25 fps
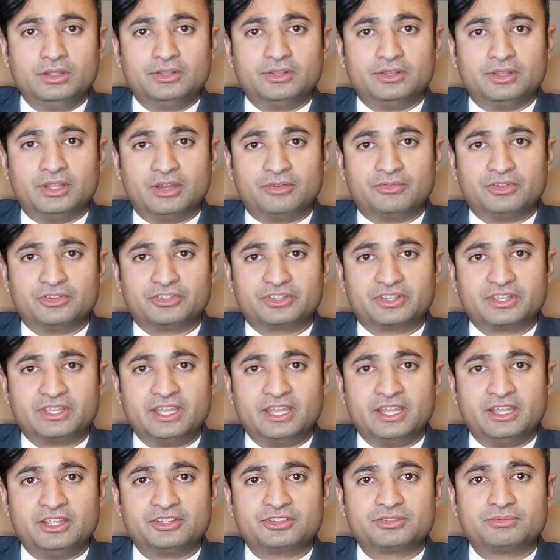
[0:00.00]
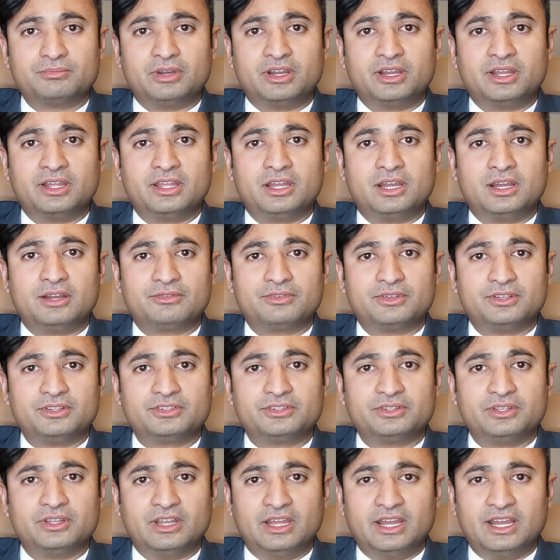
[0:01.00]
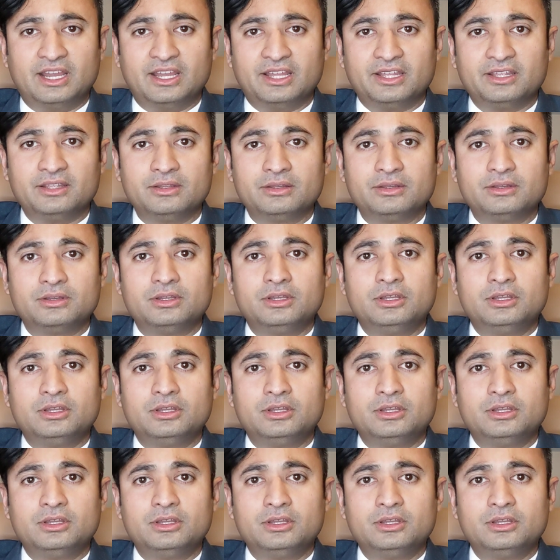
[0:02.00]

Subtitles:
Now, if there's a case, my office and I